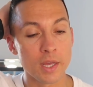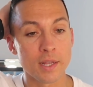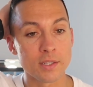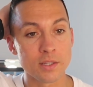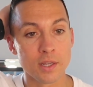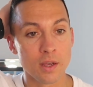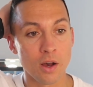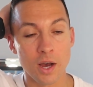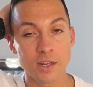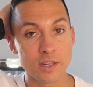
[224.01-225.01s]
And
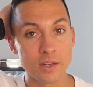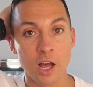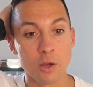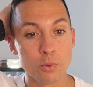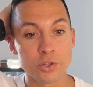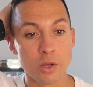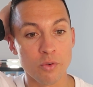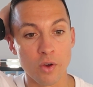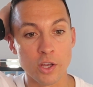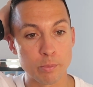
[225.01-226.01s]
I, did, I was at
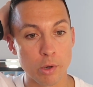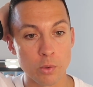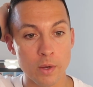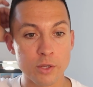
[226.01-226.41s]
first, by the way,